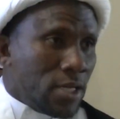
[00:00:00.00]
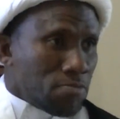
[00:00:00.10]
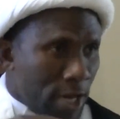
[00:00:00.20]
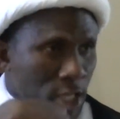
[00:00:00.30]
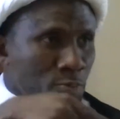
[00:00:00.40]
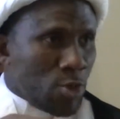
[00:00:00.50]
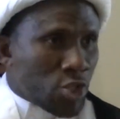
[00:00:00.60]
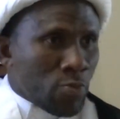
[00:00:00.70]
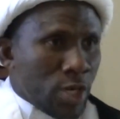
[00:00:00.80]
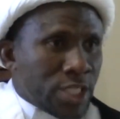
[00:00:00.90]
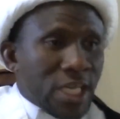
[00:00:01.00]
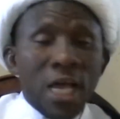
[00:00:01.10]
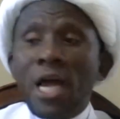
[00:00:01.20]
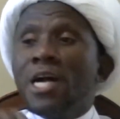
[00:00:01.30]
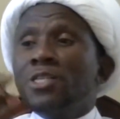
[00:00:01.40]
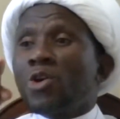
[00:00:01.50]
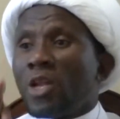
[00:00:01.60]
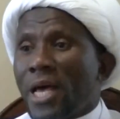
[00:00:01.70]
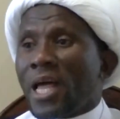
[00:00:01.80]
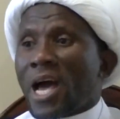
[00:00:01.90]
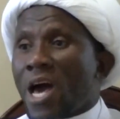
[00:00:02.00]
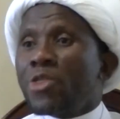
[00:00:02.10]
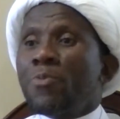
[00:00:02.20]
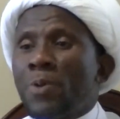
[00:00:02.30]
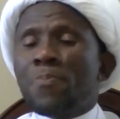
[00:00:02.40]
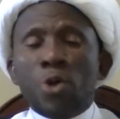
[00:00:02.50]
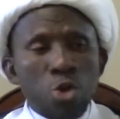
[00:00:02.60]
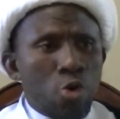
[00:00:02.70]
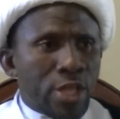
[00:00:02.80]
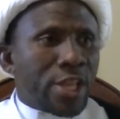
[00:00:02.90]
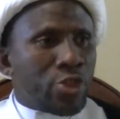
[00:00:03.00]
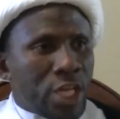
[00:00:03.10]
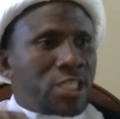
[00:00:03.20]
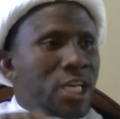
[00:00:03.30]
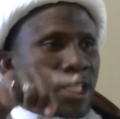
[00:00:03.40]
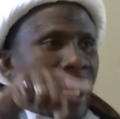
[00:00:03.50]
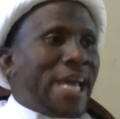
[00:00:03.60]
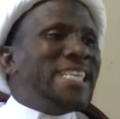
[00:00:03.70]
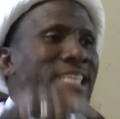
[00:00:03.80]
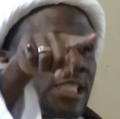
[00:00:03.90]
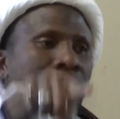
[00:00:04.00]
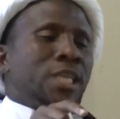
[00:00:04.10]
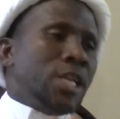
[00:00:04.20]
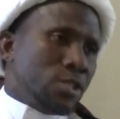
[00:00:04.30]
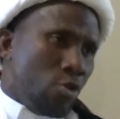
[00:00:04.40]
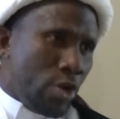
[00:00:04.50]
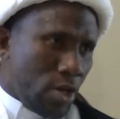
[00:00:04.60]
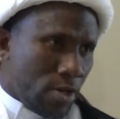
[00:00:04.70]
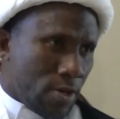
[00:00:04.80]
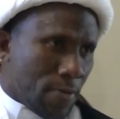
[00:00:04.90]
My responsibility to let other people know that this is the injustice that is going on.